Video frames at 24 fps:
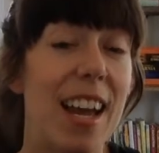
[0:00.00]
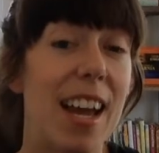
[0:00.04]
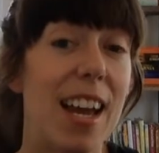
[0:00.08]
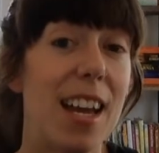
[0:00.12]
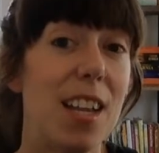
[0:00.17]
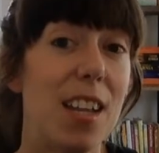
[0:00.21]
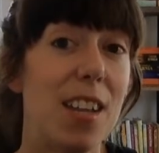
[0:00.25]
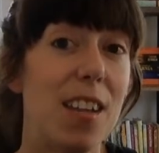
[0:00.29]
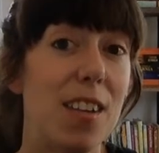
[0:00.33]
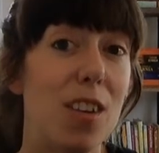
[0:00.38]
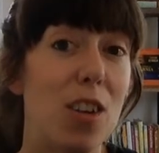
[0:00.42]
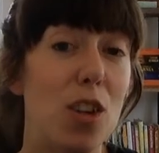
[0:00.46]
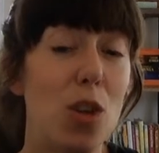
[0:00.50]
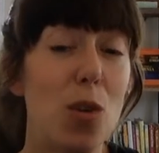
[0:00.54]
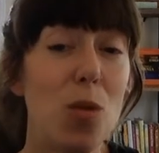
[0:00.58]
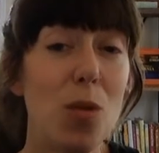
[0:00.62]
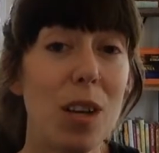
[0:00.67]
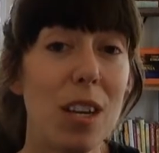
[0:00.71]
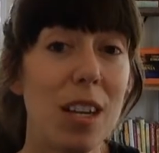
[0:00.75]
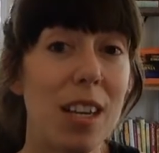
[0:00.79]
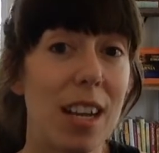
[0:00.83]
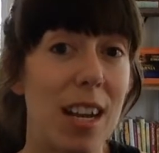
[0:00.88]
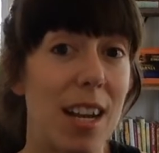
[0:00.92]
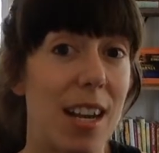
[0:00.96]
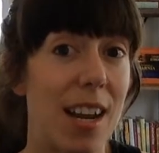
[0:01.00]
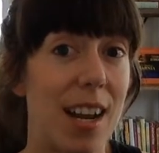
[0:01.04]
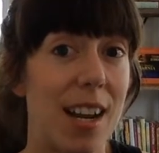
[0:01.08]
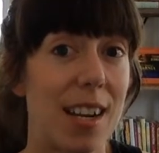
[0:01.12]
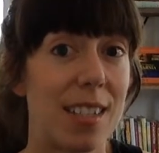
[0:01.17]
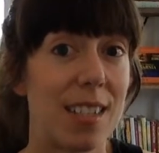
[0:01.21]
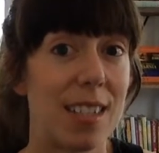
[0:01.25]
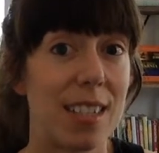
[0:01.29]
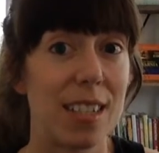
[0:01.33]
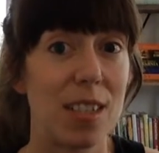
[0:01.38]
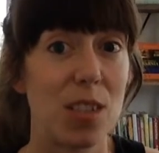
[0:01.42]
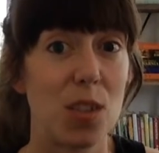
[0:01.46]
and you can gain
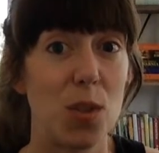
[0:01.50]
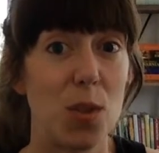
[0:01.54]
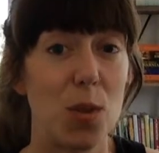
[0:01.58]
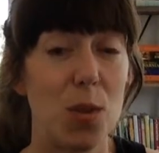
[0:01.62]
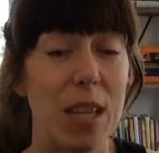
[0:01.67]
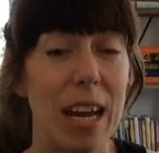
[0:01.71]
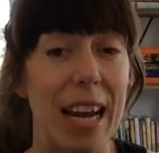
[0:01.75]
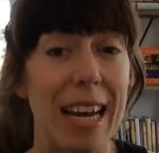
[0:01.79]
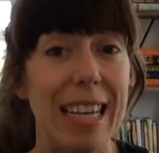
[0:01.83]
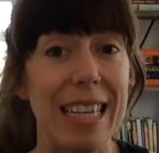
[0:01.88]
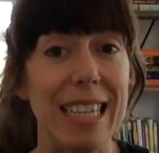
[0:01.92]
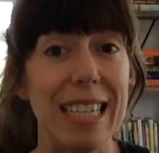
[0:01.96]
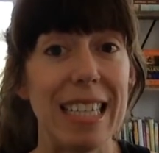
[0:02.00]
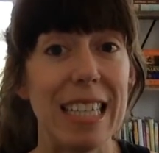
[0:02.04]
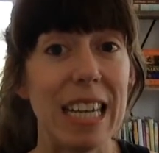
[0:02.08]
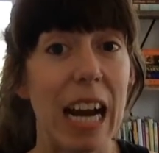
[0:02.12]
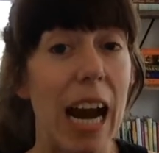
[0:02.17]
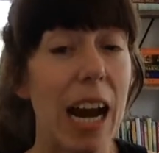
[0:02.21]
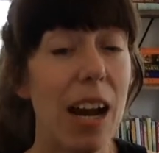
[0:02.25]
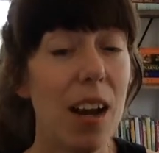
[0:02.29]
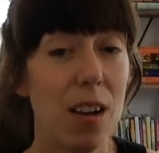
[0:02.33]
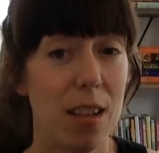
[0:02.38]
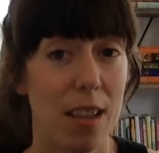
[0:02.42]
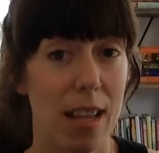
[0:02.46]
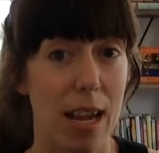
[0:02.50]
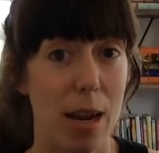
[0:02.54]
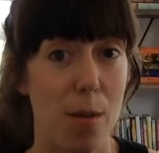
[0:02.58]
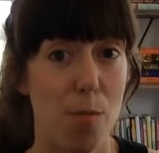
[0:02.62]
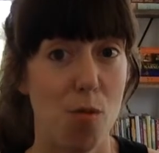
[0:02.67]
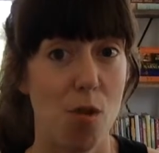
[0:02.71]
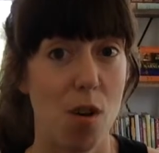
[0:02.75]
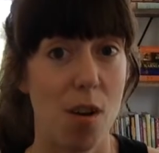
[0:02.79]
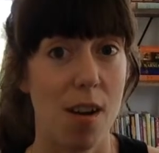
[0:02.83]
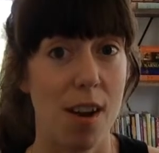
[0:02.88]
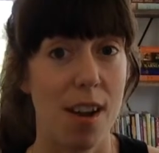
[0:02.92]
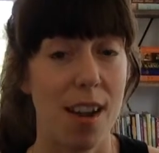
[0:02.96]
access to that entire
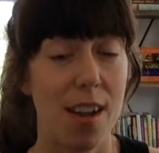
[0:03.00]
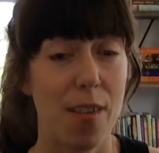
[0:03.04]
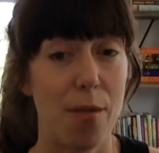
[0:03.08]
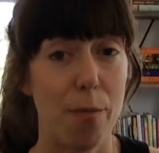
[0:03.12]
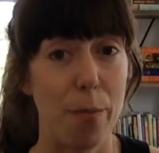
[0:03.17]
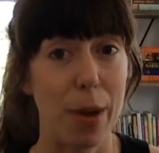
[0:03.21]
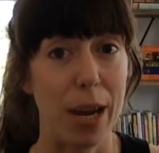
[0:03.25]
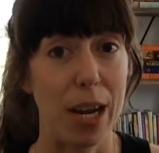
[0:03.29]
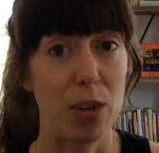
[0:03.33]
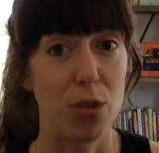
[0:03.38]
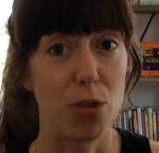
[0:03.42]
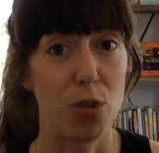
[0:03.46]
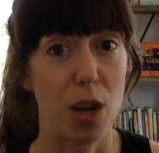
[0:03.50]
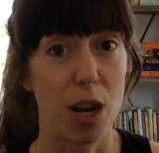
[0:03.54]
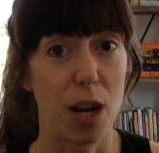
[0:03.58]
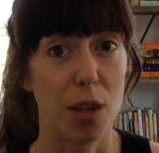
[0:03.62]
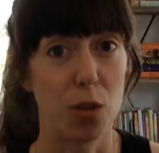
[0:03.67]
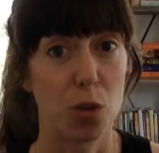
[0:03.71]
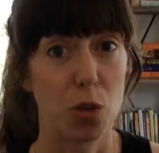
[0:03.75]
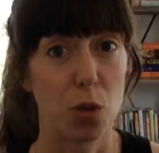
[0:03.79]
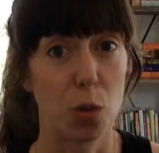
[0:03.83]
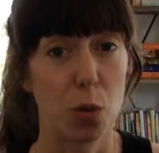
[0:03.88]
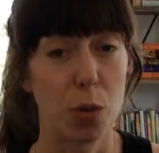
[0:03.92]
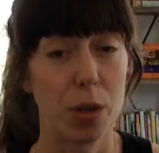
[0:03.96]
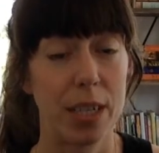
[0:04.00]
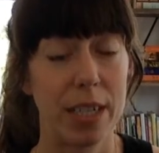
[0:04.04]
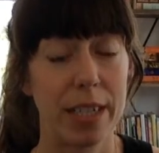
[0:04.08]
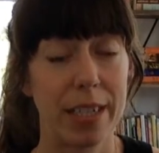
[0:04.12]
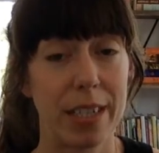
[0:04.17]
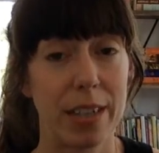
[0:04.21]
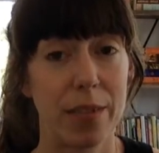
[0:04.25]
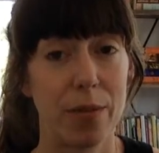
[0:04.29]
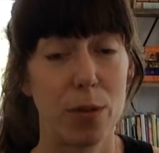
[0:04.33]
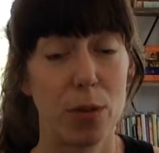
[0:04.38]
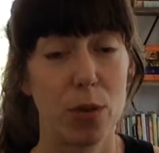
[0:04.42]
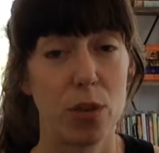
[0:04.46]
library of Patreon
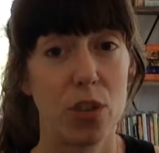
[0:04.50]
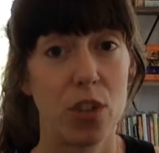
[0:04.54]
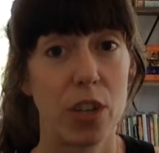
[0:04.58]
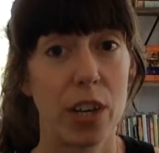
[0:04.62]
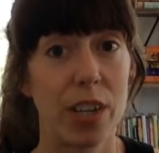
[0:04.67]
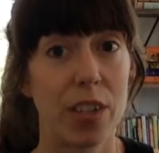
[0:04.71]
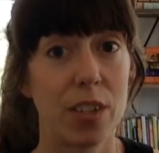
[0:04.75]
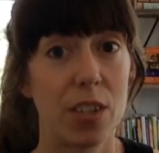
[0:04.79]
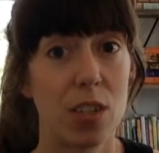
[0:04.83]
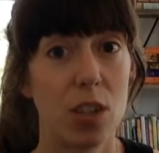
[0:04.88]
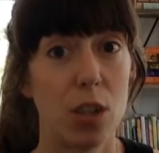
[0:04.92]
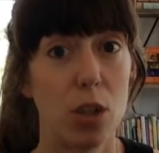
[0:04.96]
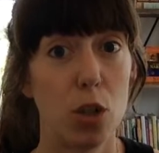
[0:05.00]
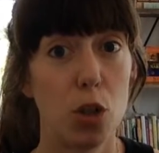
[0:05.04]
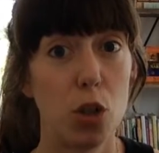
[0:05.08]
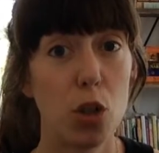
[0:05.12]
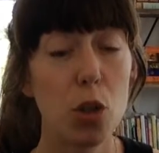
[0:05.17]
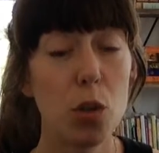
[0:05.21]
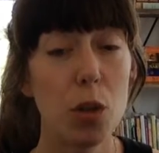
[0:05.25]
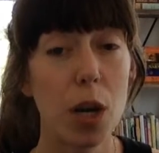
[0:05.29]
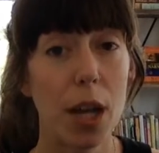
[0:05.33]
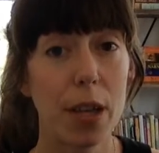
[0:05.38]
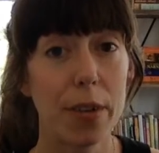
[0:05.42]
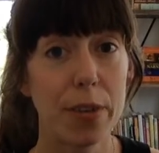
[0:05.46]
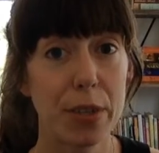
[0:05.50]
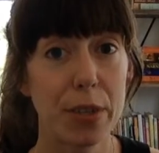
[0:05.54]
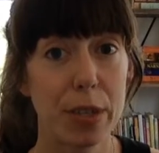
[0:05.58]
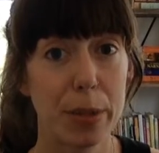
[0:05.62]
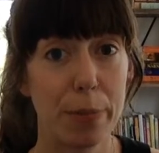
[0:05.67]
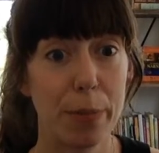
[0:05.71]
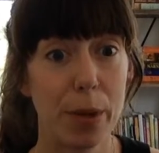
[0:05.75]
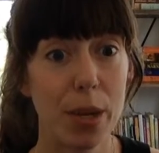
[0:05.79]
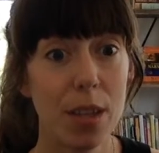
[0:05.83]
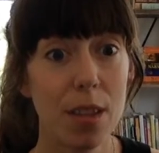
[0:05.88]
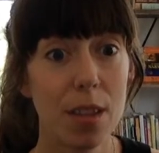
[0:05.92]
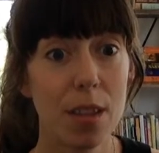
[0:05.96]
stories for just $2 a
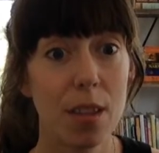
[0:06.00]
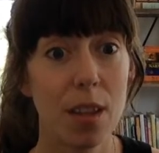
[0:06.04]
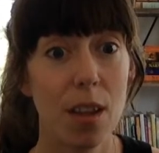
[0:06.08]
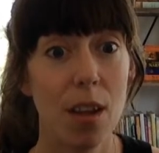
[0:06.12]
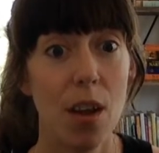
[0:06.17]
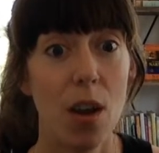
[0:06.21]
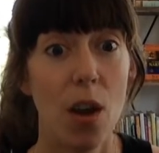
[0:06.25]
month,